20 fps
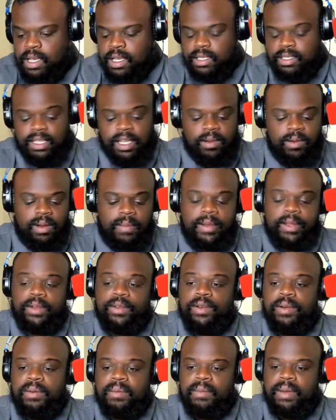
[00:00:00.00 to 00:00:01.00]
He's like, what am I
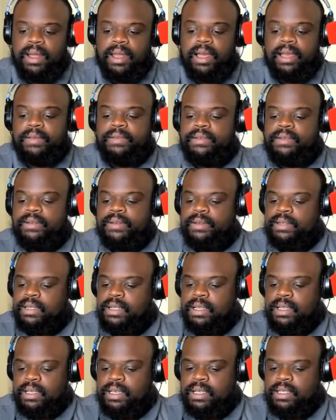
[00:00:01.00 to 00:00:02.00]
doing with my life?
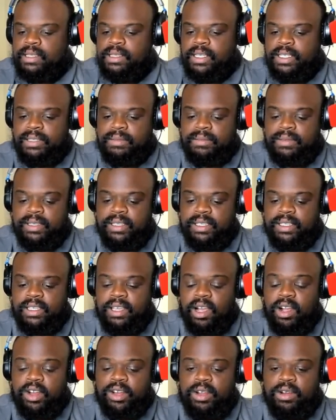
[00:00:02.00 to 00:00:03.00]
These these
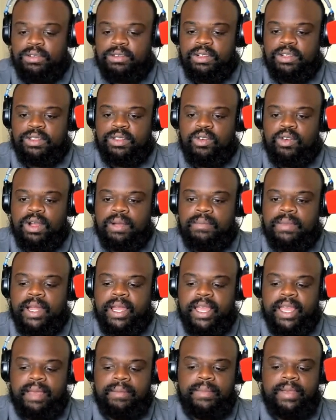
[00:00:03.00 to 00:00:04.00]
young adults are throwing
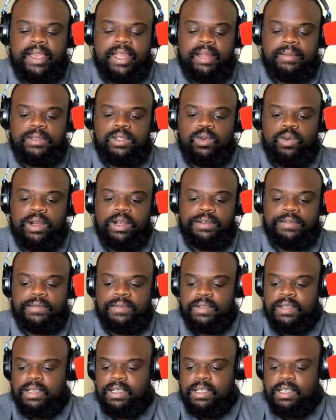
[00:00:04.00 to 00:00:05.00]
money at me and I'm 12.
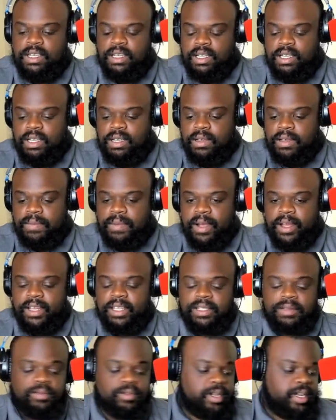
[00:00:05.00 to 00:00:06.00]
He probably
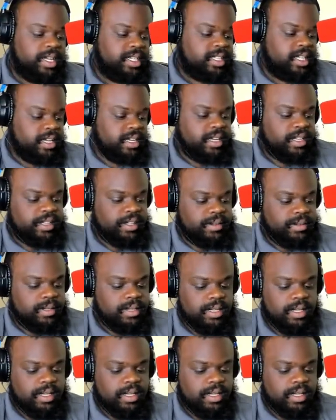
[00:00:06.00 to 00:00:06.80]
doesn't realize that yet, though.